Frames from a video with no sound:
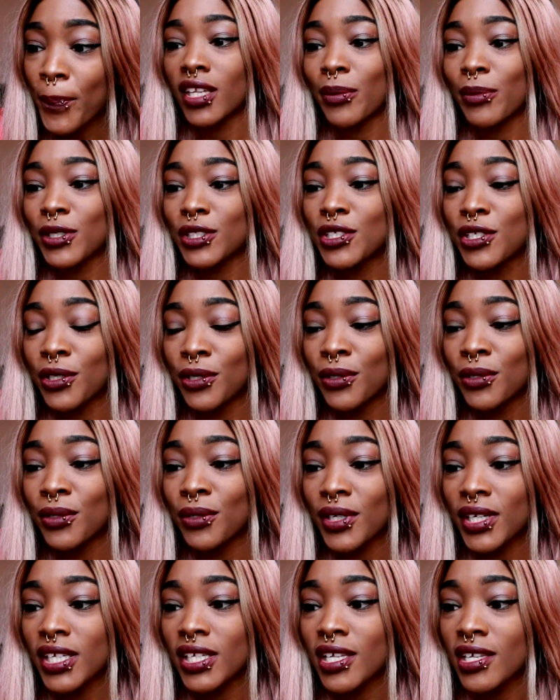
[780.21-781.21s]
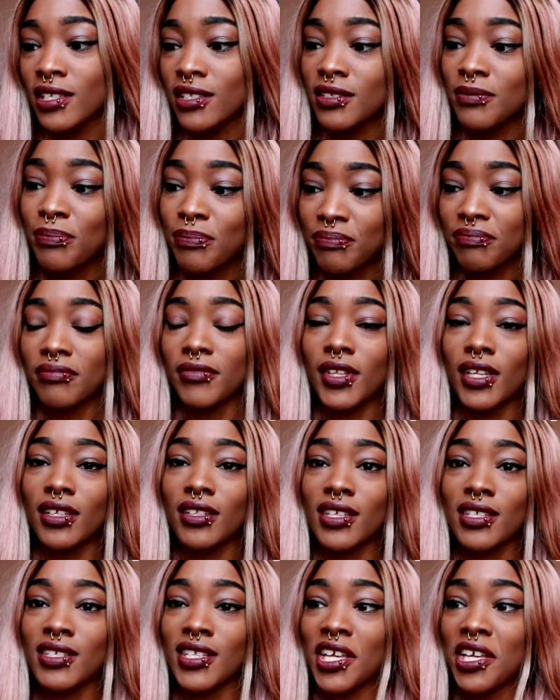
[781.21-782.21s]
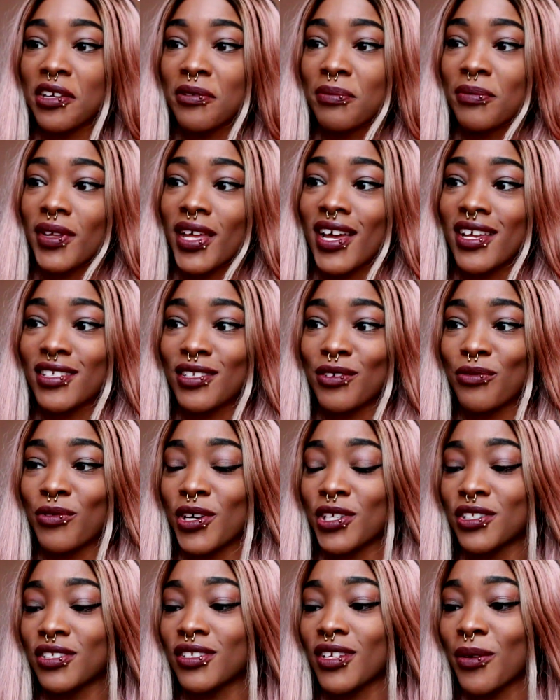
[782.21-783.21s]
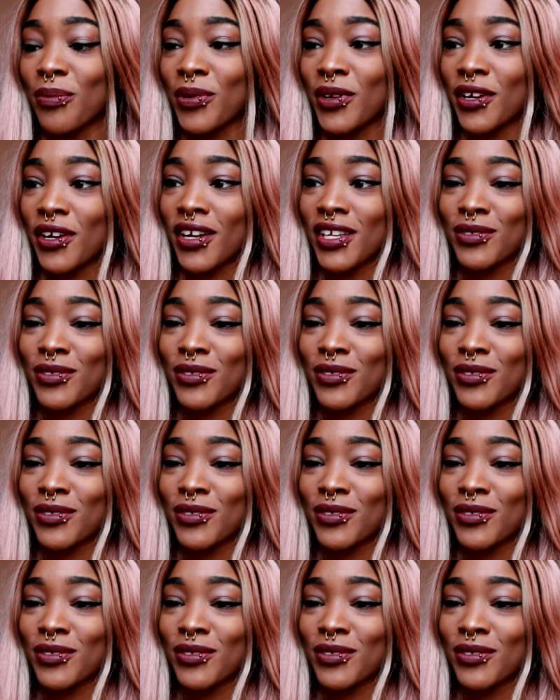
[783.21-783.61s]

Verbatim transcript: Number two is the same as it was up here.